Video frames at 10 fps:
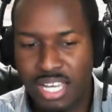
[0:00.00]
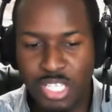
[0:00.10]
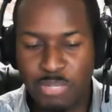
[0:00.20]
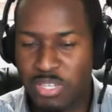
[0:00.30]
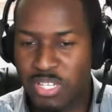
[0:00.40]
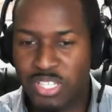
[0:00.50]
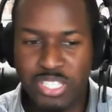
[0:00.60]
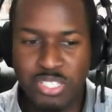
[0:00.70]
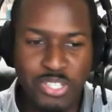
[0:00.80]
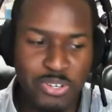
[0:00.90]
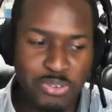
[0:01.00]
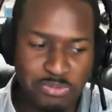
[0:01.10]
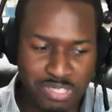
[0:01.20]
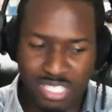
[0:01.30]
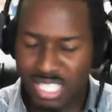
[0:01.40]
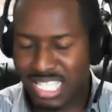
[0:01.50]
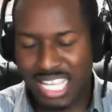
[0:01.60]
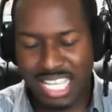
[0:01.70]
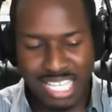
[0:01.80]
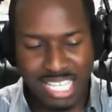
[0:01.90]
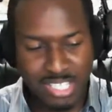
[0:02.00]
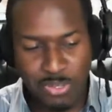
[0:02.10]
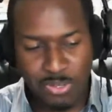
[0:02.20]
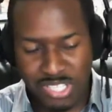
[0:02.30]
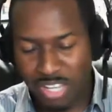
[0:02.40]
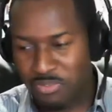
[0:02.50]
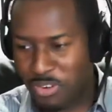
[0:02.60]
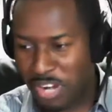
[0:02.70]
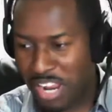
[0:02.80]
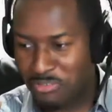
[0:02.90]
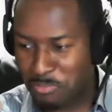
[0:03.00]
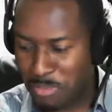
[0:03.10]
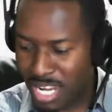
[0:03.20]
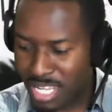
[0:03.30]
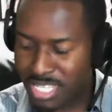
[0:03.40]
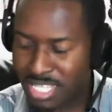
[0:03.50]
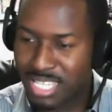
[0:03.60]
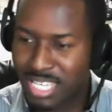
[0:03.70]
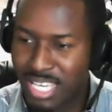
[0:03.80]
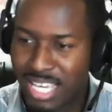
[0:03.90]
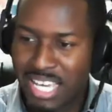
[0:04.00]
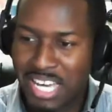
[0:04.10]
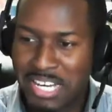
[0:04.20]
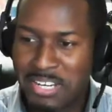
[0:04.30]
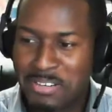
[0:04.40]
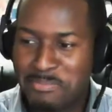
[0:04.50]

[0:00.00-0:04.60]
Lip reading: just because there's like a new cell phone every minute. Um,